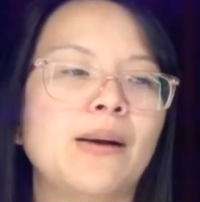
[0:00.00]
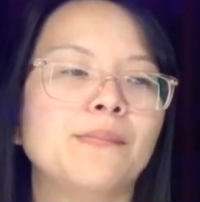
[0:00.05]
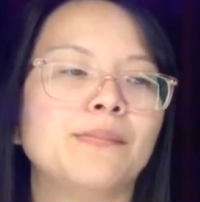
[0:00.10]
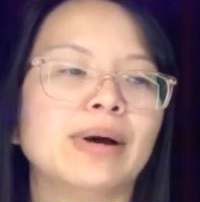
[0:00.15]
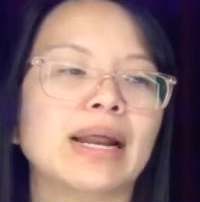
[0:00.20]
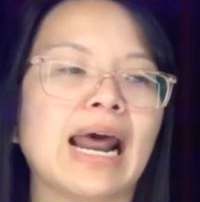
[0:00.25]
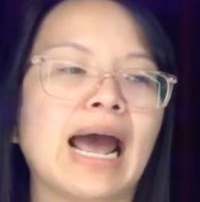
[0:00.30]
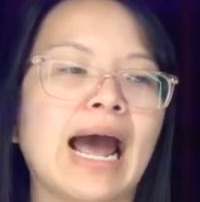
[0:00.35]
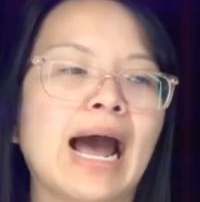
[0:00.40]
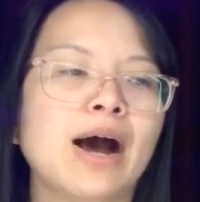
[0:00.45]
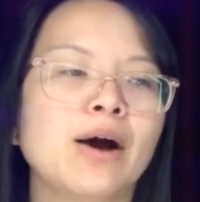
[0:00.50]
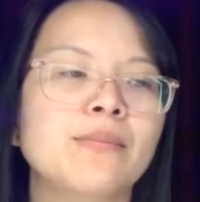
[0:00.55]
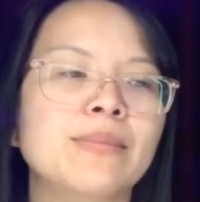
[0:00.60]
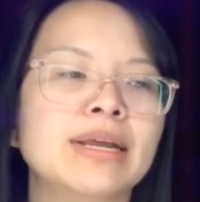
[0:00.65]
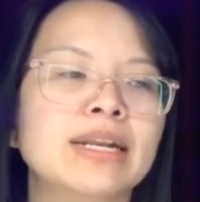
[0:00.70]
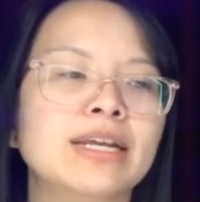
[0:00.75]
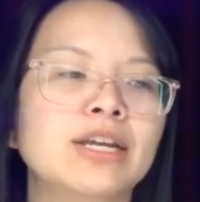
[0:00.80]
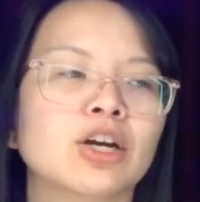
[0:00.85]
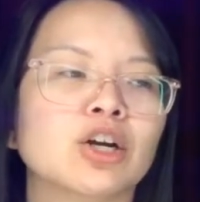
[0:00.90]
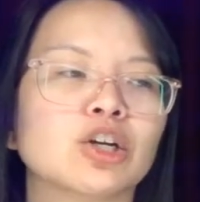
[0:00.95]
but how
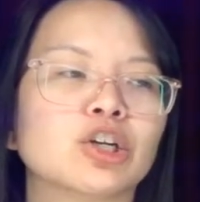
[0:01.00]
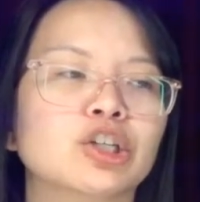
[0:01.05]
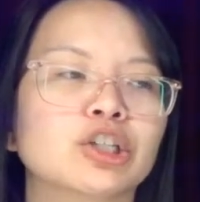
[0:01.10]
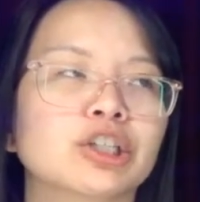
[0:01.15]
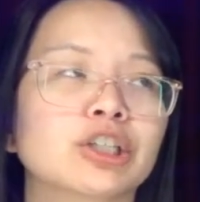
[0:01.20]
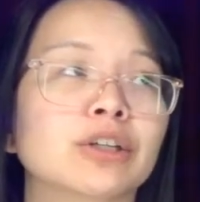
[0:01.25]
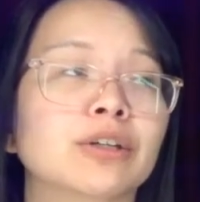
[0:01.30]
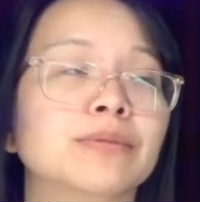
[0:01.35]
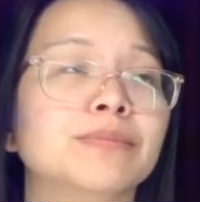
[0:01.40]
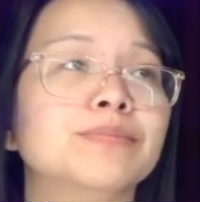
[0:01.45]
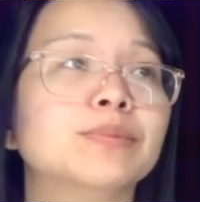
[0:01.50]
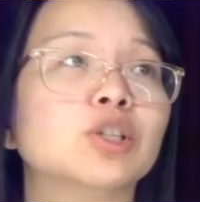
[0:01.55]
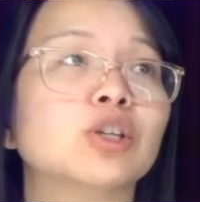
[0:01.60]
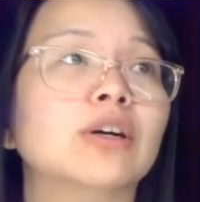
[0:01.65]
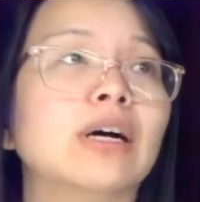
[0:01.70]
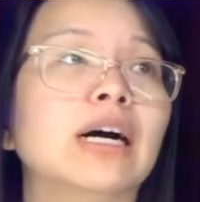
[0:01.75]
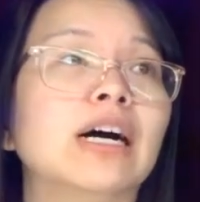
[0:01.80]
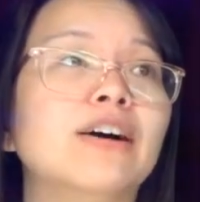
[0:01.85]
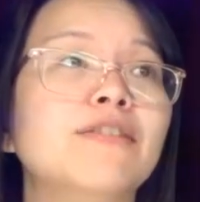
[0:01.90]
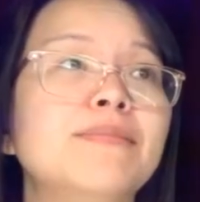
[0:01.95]
many are good?
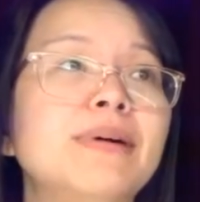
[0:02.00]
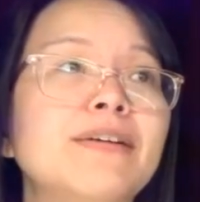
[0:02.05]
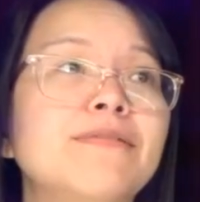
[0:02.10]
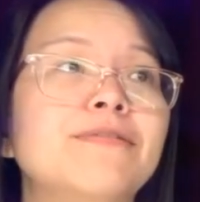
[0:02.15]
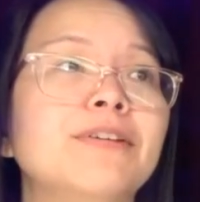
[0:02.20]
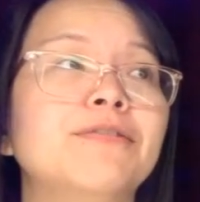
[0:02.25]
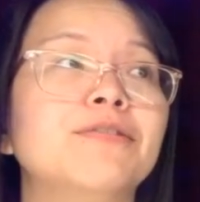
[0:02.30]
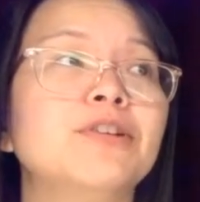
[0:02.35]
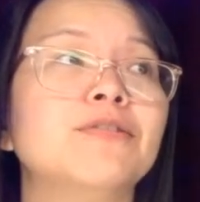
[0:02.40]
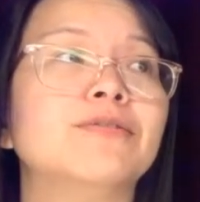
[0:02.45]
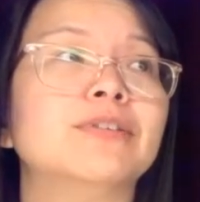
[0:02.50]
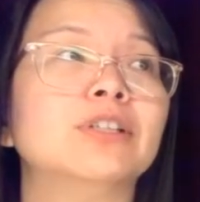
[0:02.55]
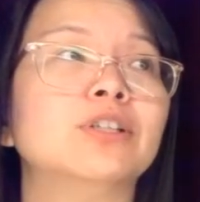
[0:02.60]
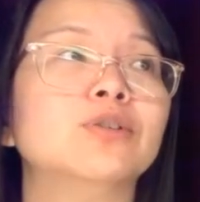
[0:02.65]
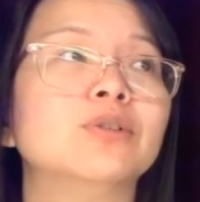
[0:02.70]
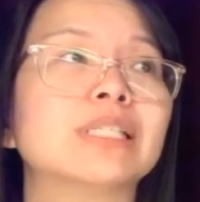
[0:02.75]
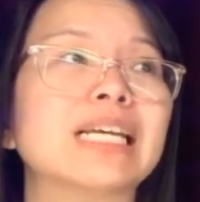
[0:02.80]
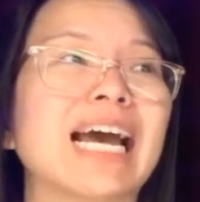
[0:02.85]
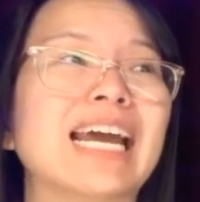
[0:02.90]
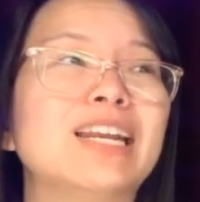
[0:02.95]
So of my 50
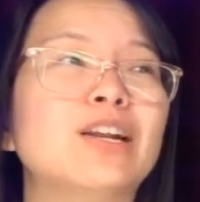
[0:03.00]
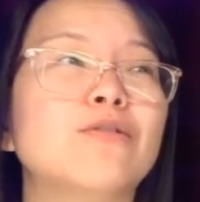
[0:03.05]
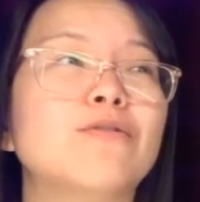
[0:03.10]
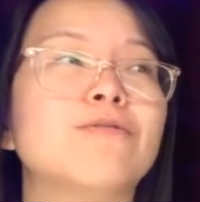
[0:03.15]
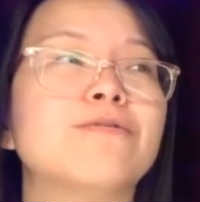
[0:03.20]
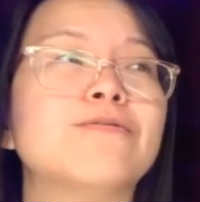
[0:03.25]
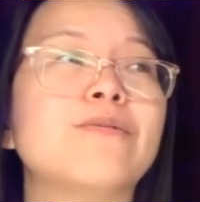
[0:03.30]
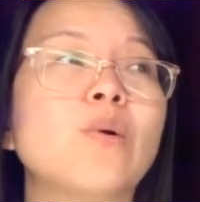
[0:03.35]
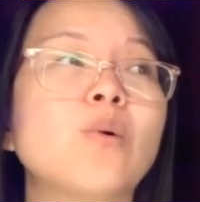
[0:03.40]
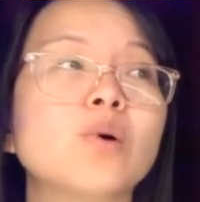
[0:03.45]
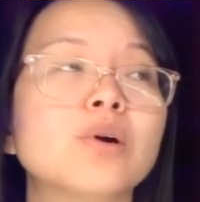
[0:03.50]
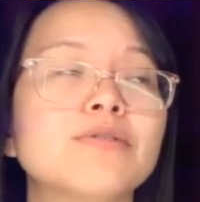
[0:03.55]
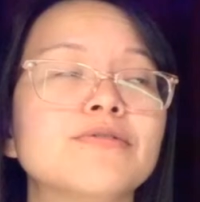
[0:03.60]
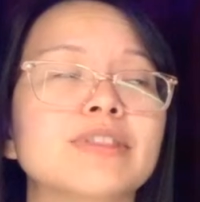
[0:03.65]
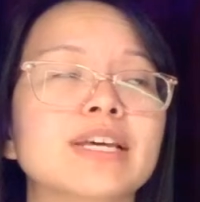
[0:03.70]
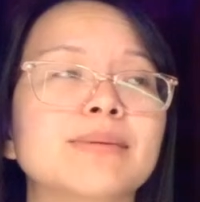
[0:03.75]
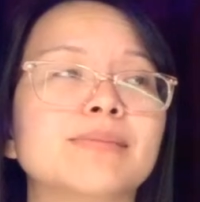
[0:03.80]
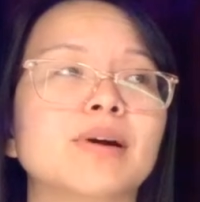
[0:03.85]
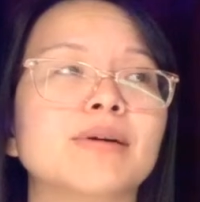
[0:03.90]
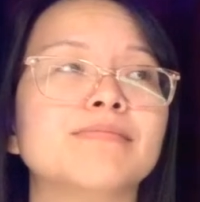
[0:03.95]
phones, I know 4
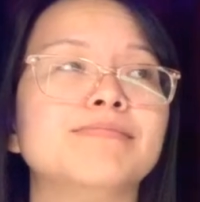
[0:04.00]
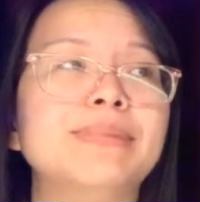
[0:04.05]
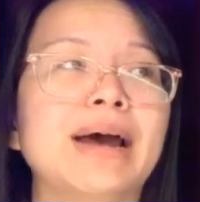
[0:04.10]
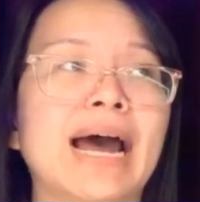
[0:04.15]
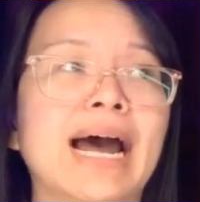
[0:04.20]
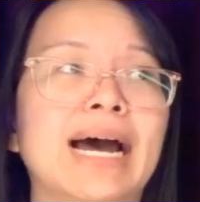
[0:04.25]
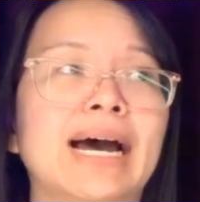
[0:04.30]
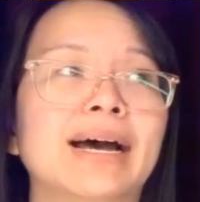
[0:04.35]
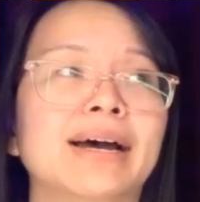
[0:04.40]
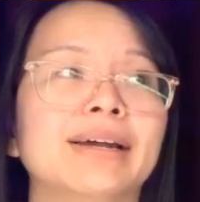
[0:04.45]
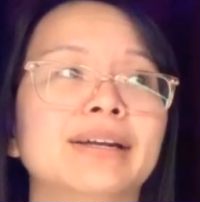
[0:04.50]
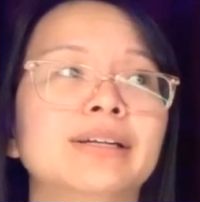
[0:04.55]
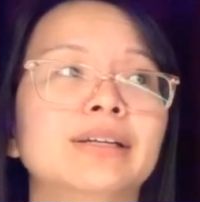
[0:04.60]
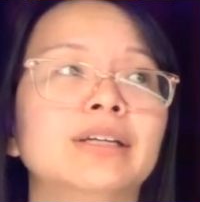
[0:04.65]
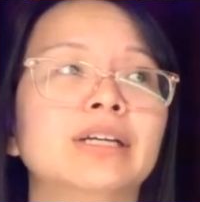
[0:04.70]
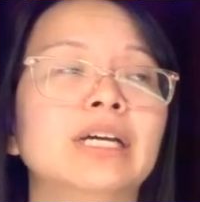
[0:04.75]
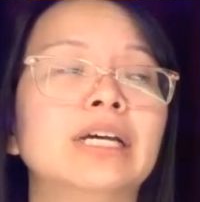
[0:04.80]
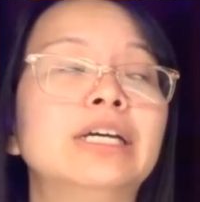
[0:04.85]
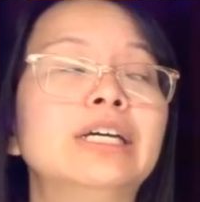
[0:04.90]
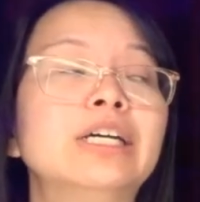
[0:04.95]
of them are bad.
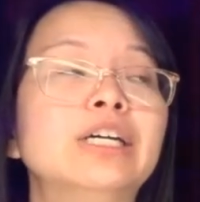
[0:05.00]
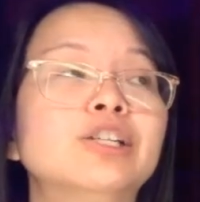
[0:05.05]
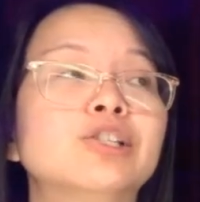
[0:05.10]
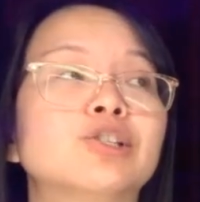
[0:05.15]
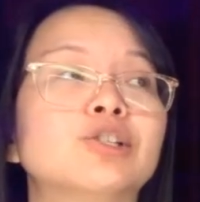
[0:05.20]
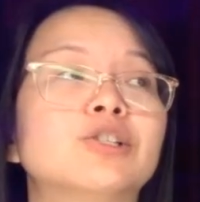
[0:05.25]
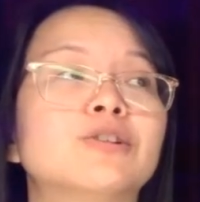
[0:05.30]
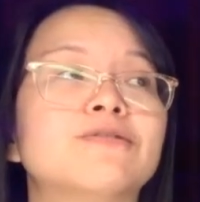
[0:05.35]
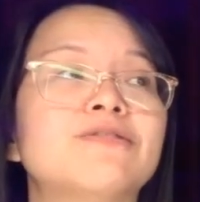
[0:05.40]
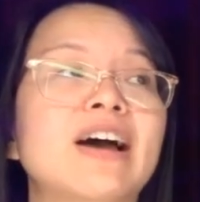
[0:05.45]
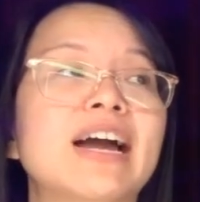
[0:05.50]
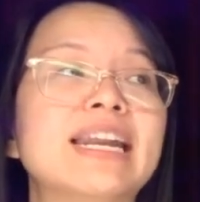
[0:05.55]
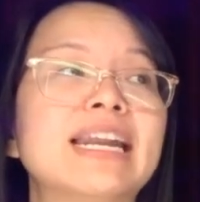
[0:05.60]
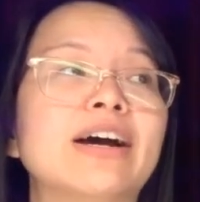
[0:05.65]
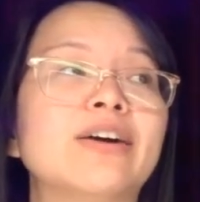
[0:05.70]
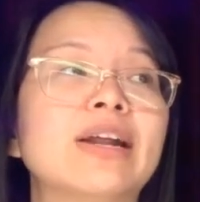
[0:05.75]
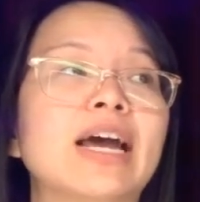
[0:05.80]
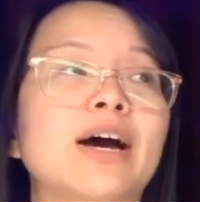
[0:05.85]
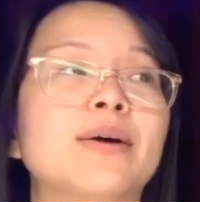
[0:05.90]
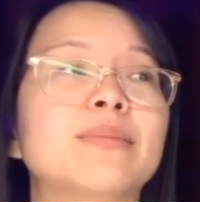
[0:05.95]
So to find
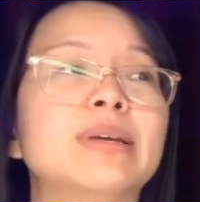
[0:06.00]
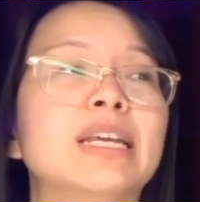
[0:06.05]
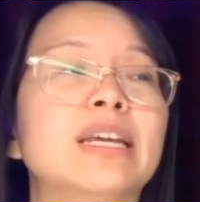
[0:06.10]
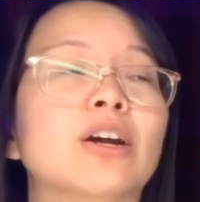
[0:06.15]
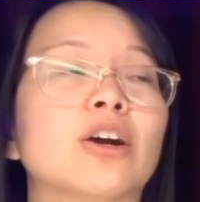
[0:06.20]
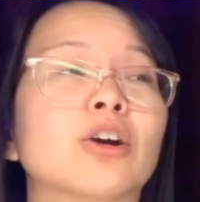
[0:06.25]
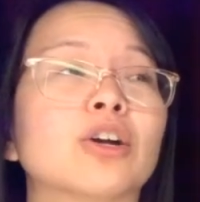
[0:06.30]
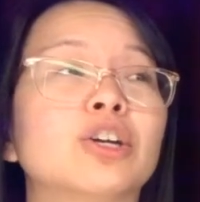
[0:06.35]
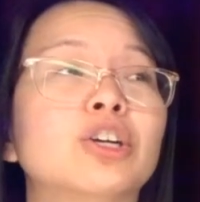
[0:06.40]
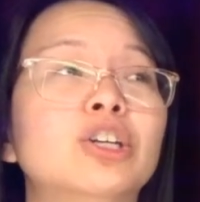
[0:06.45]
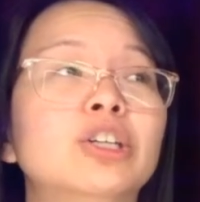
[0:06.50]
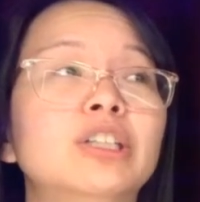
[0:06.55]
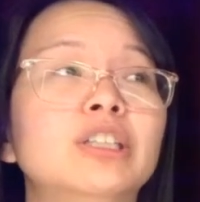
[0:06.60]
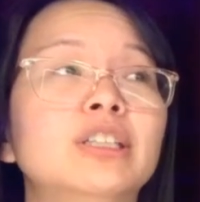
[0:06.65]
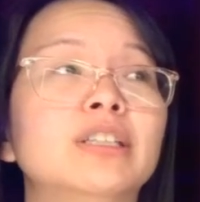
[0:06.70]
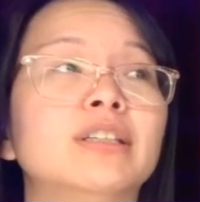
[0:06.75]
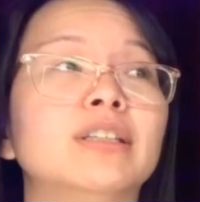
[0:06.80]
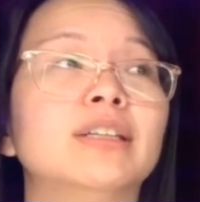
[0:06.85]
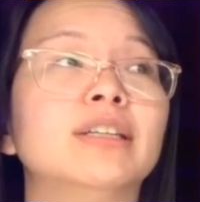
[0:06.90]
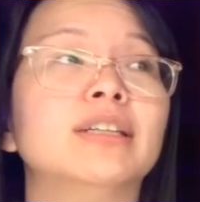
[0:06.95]
out how many are
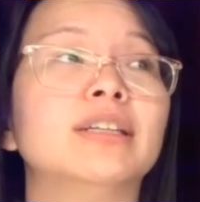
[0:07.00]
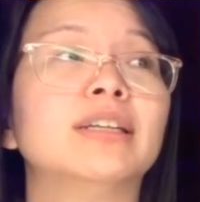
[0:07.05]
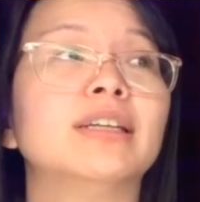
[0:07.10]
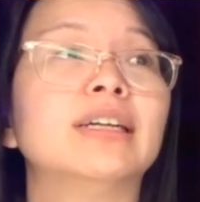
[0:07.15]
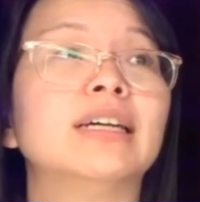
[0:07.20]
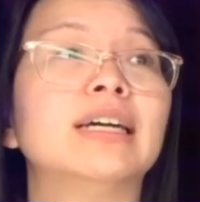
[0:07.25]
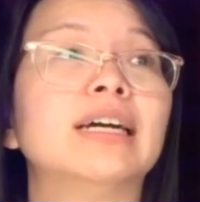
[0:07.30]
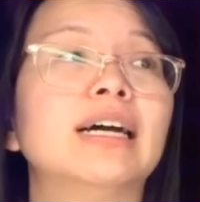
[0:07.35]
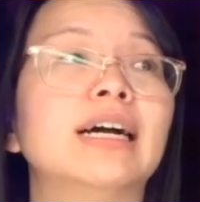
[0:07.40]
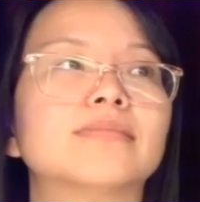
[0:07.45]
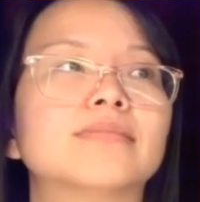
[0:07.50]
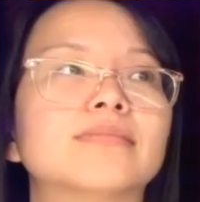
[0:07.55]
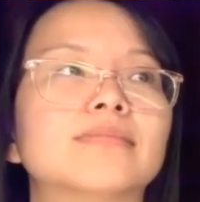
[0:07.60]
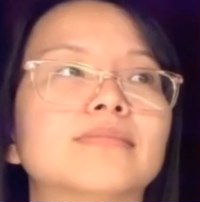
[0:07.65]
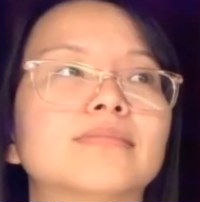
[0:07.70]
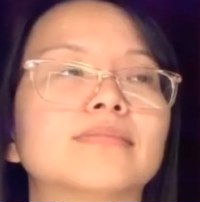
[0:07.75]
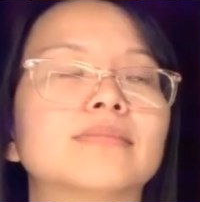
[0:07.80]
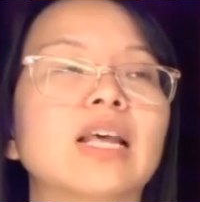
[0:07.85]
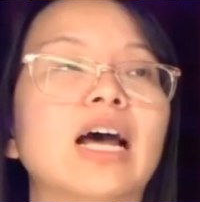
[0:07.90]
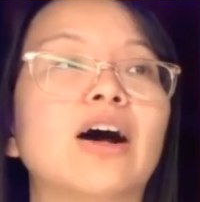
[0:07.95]
good,
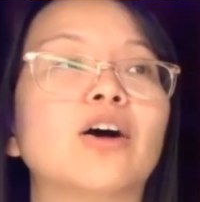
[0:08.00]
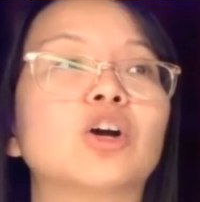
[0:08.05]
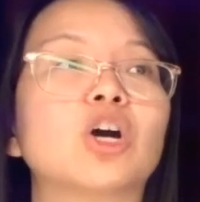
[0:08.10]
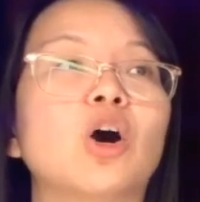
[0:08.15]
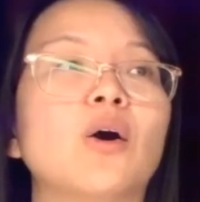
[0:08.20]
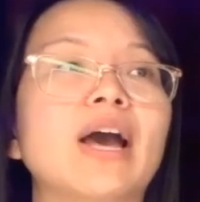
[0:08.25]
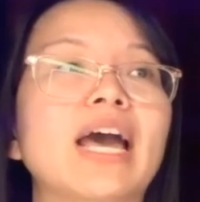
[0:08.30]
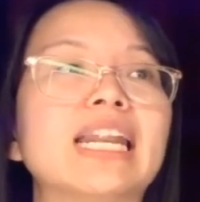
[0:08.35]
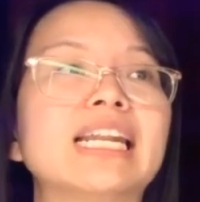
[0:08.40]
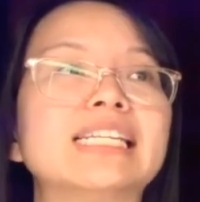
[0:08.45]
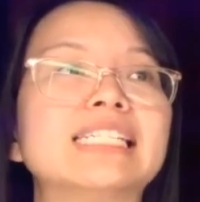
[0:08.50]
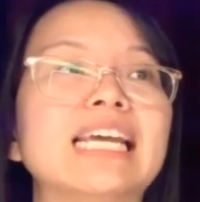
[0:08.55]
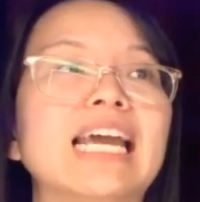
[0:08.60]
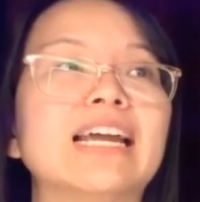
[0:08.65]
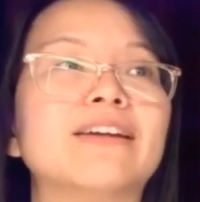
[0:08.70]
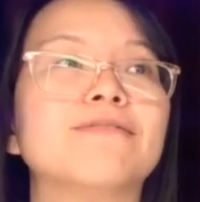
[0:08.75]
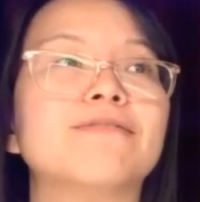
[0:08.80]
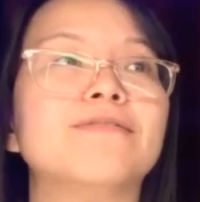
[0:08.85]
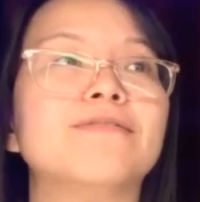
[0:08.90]
I'll go ahead and take